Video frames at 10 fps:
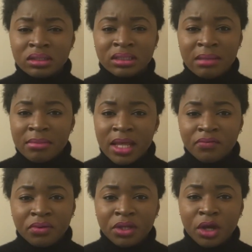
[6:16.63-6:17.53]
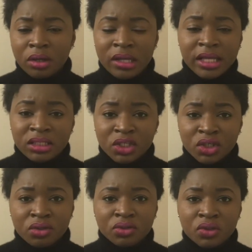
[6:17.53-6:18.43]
in the same level in the organization.